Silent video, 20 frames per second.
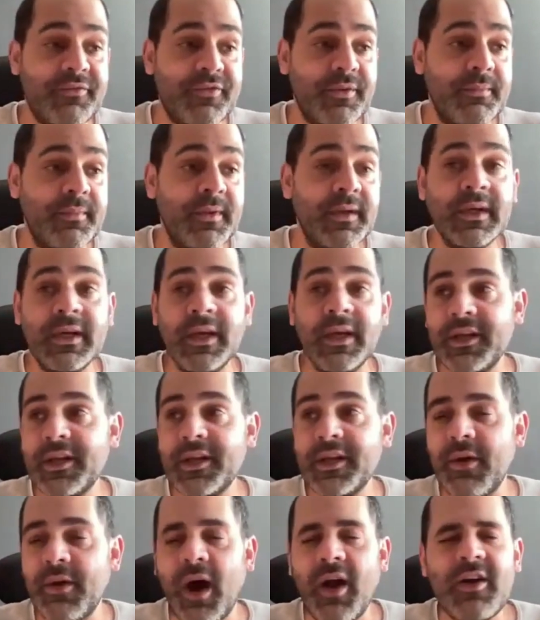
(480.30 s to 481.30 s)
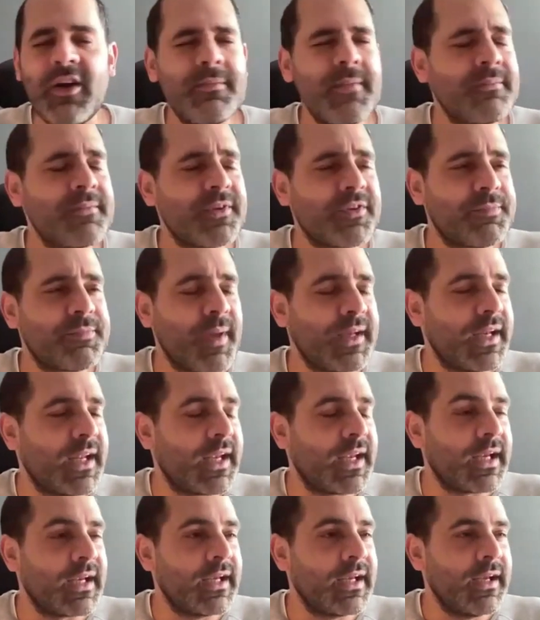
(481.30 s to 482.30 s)
it from, you know, I remember
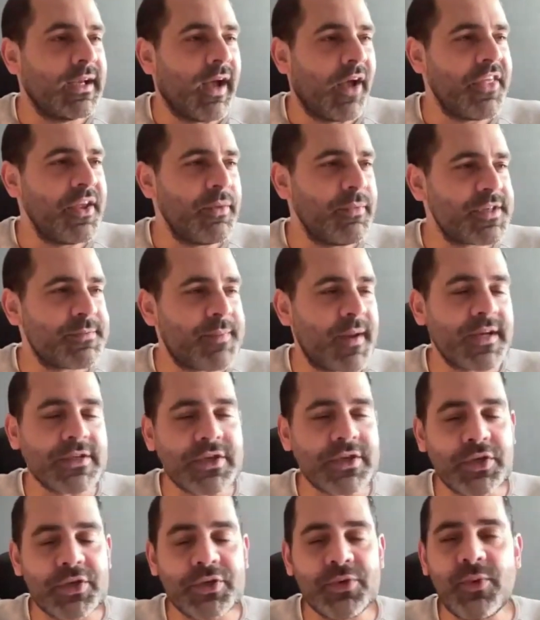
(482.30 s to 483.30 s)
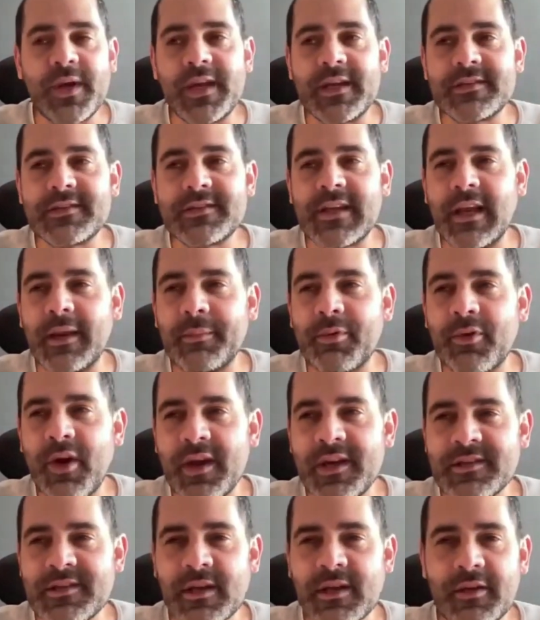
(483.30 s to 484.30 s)
we spent 2 weeks
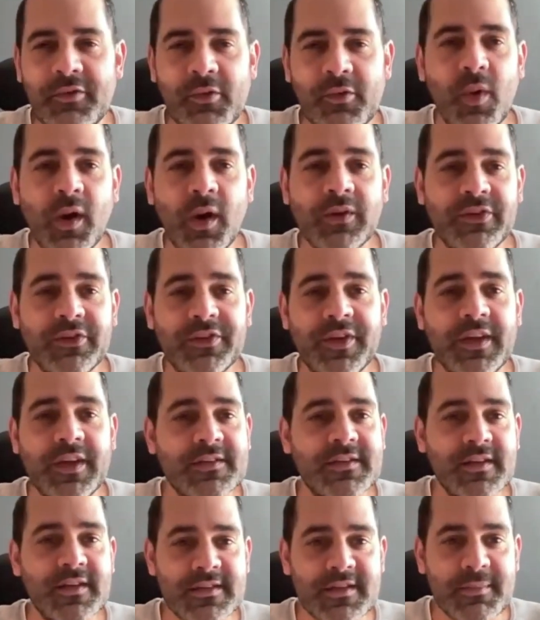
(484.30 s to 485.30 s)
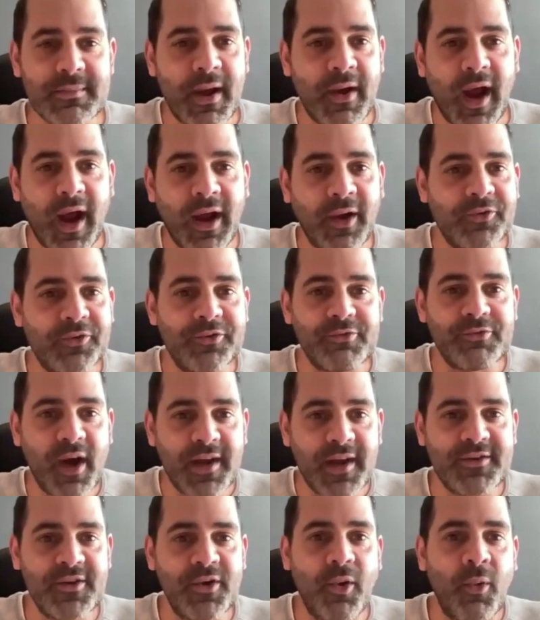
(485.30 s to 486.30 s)
deliberating over one sentence about how to
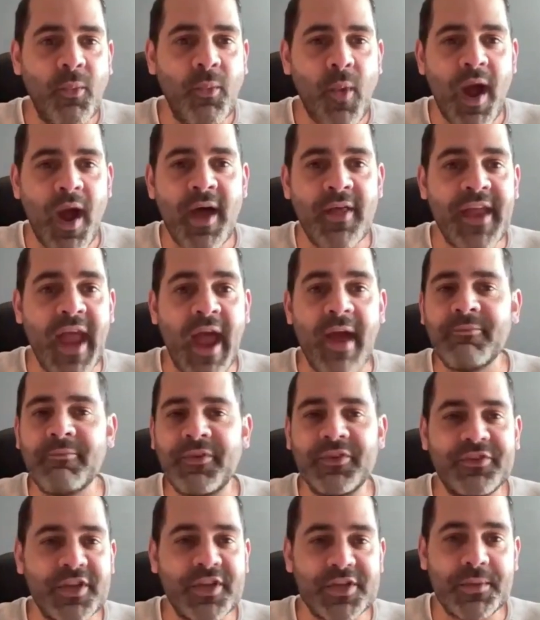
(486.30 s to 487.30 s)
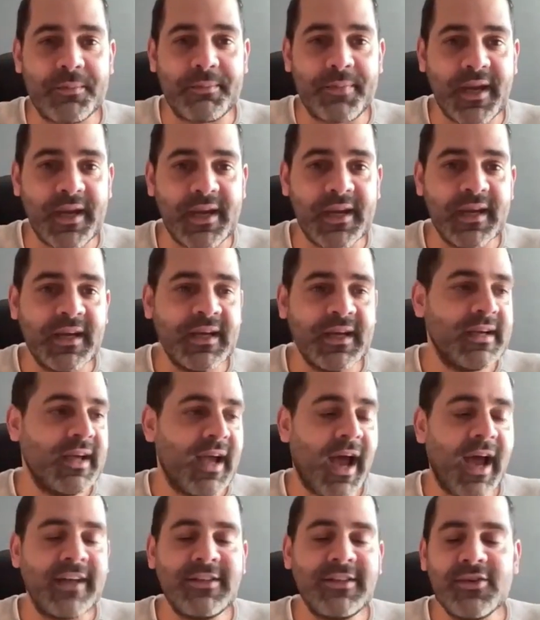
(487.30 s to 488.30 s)
write it or where the emphasis should be.
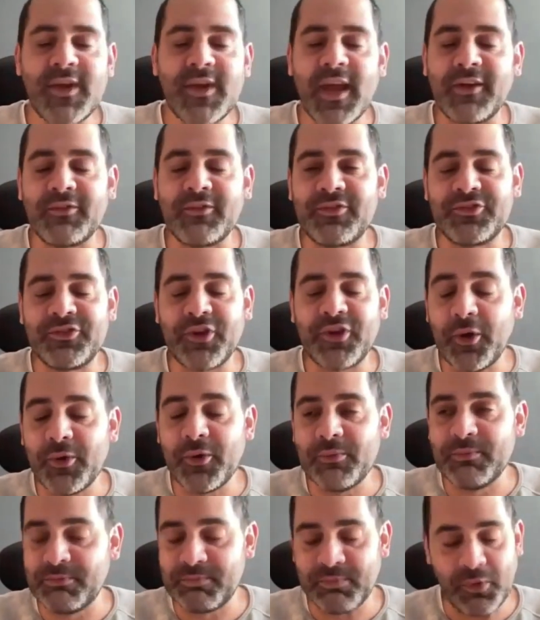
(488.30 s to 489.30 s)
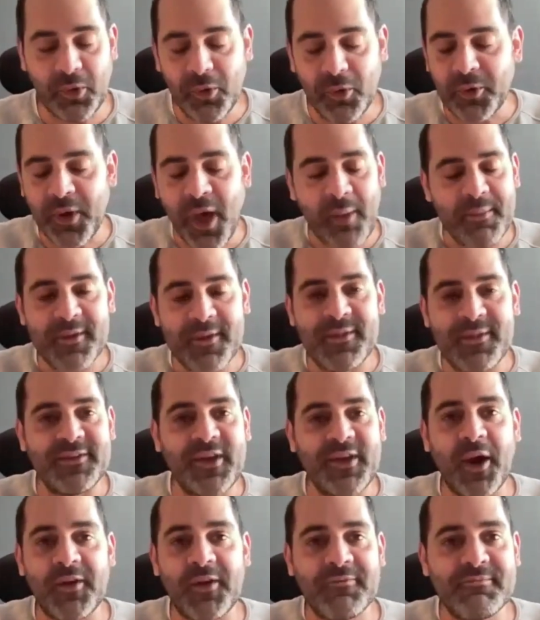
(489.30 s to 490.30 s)
And you get so caught up in these
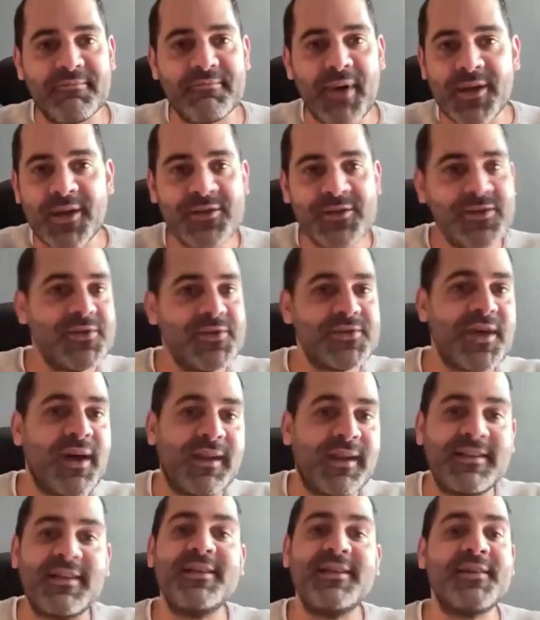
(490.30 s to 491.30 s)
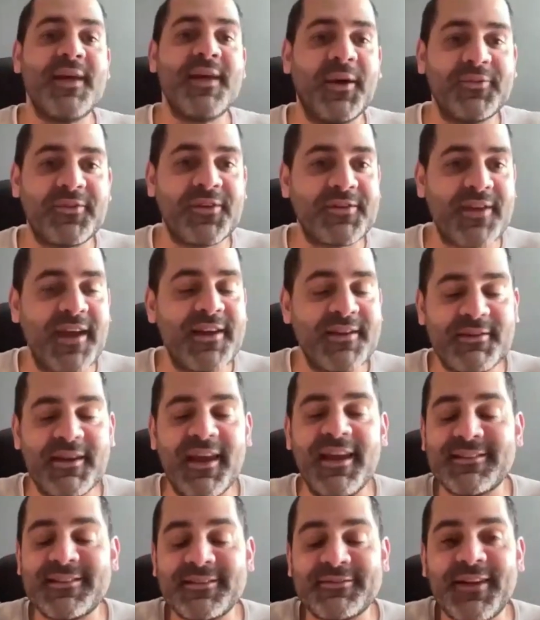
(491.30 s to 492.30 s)
kind of minutiae details.
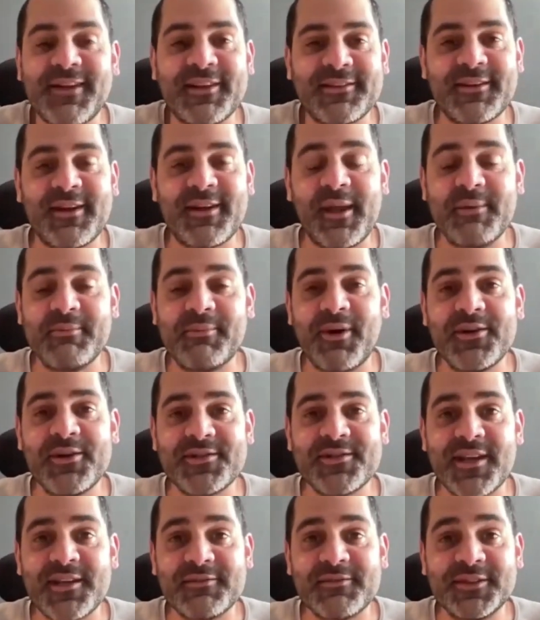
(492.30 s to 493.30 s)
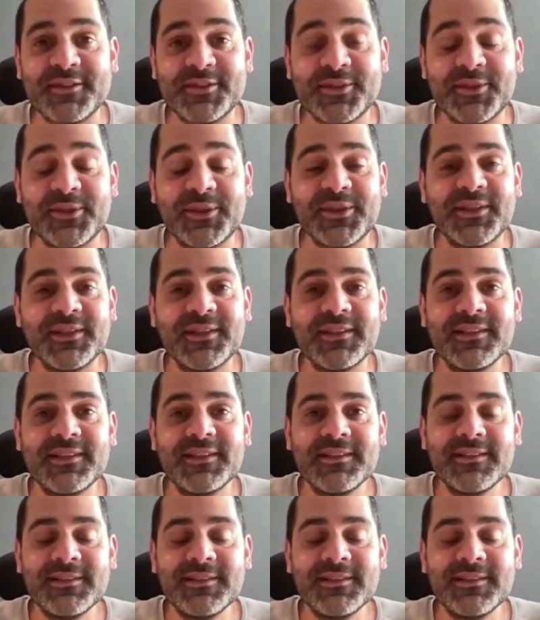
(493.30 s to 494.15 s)
It's a fascinating process for sure.